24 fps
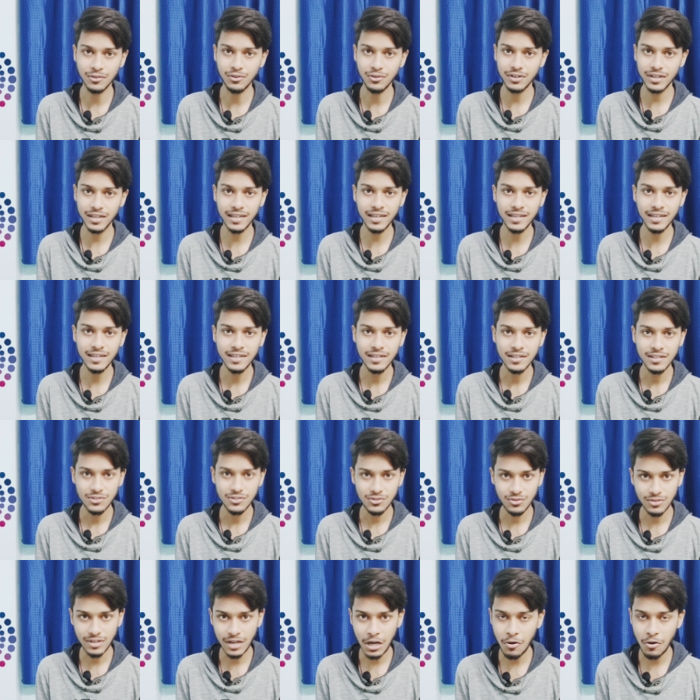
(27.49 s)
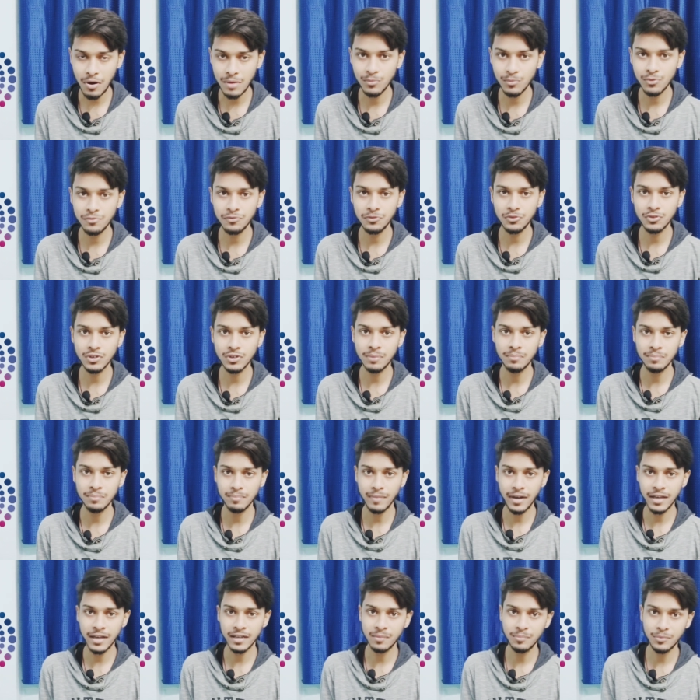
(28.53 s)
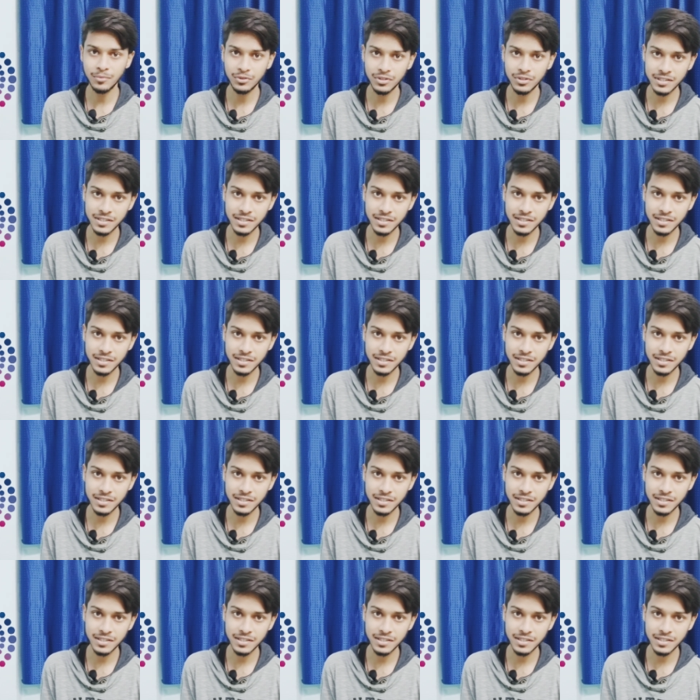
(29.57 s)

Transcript: Okay, so now I move to my computer